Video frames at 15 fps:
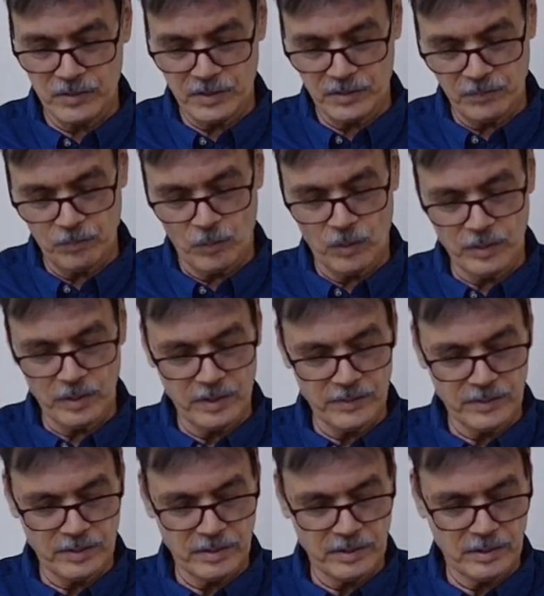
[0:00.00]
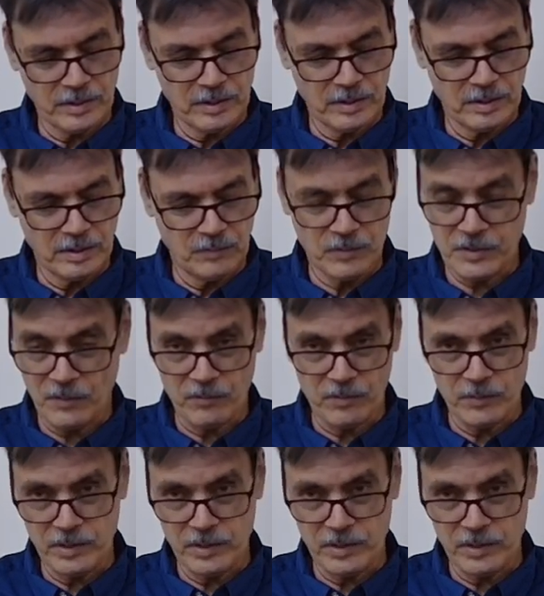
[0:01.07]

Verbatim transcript: is important is uh, which everybody